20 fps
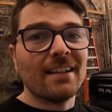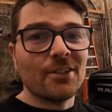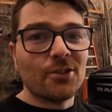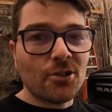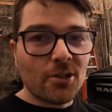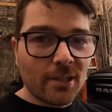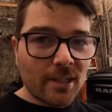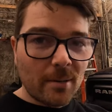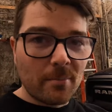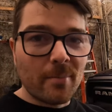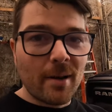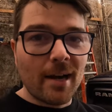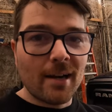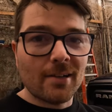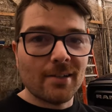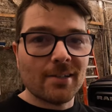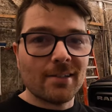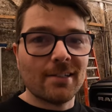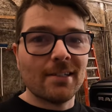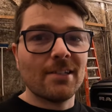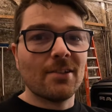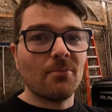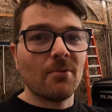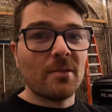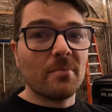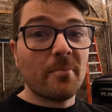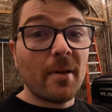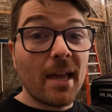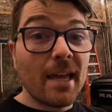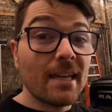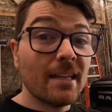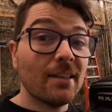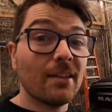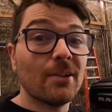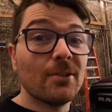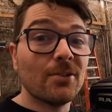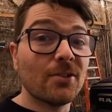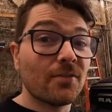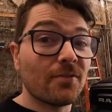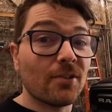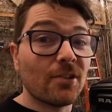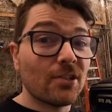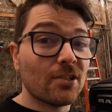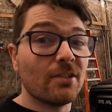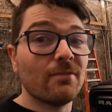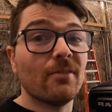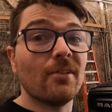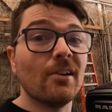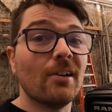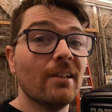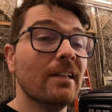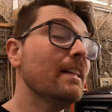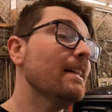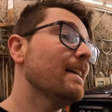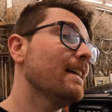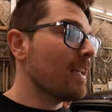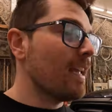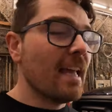truck comparisons with payloads, first of all.